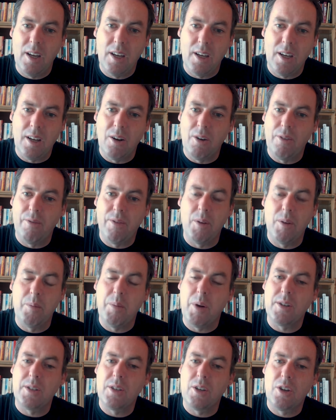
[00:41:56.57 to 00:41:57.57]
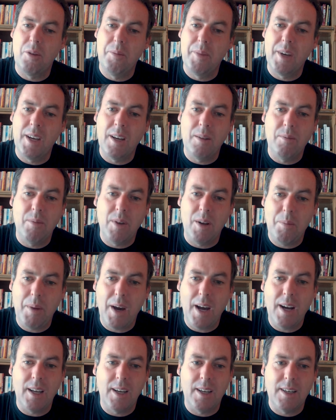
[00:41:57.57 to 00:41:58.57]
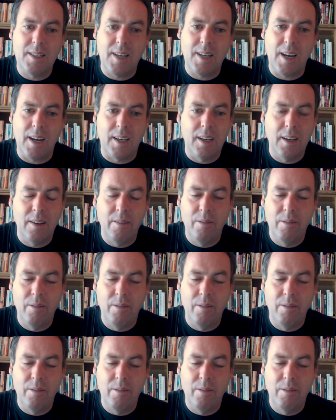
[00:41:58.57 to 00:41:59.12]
You know, for a person coming in with a panic attack,